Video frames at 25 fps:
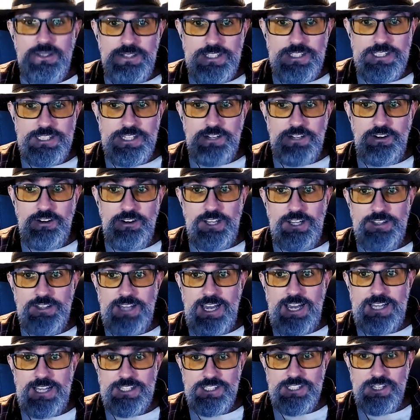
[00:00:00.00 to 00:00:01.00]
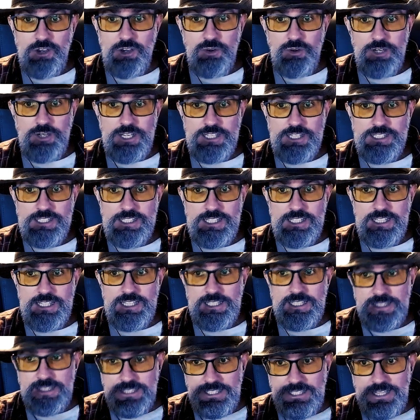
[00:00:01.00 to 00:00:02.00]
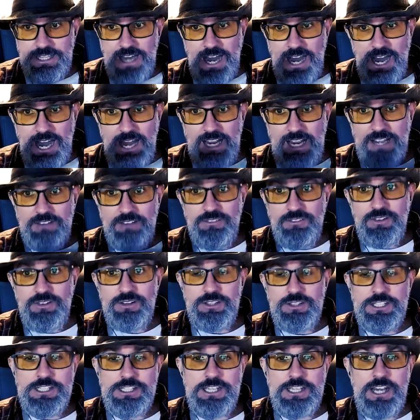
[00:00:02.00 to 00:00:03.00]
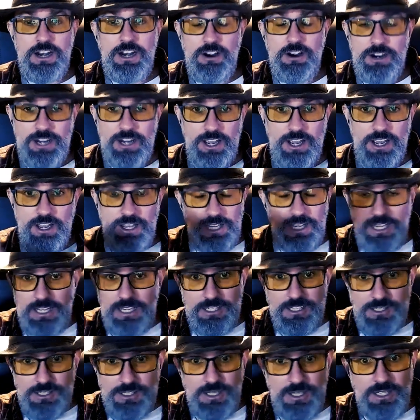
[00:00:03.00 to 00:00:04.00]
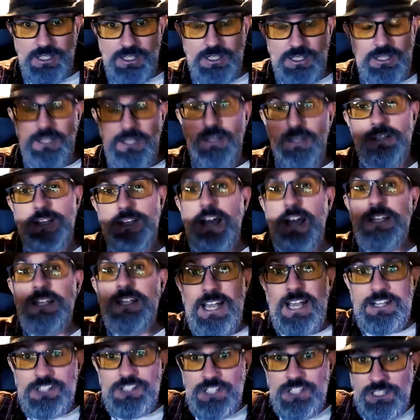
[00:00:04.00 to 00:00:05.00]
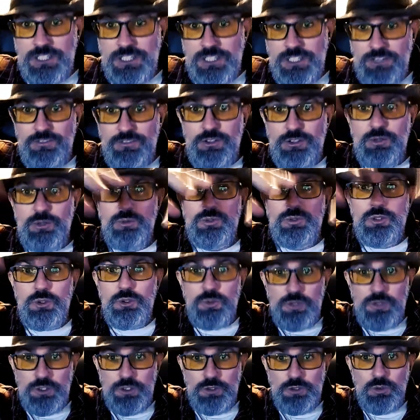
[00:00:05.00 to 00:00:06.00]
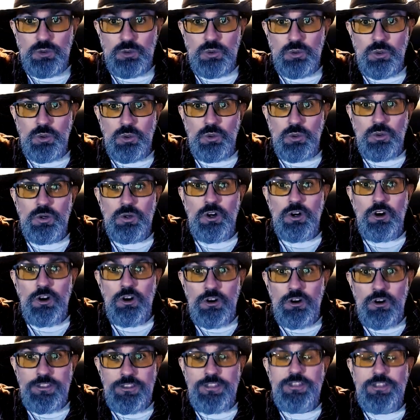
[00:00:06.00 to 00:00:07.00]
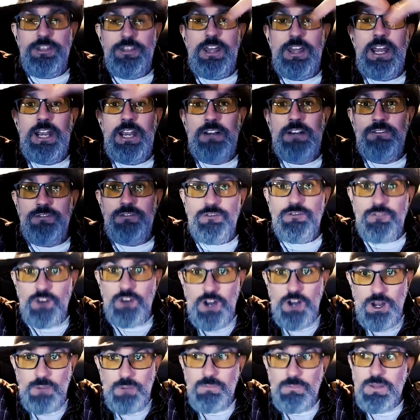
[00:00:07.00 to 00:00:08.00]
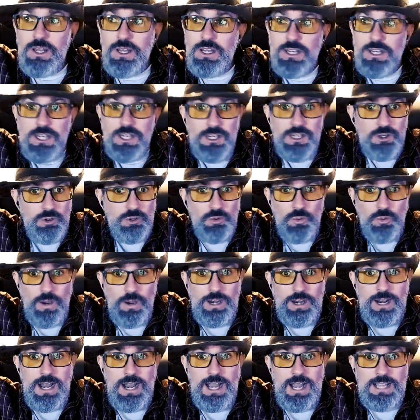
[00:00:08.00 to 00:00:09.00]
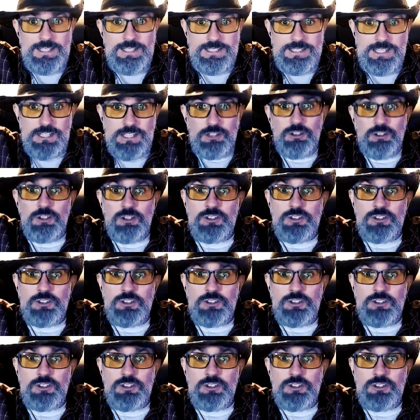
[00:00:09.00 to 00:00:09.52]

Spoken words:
this area that is known as the Eye of the Sahara. Now, and it does actually, if you do the Google Earth thing from great heights, it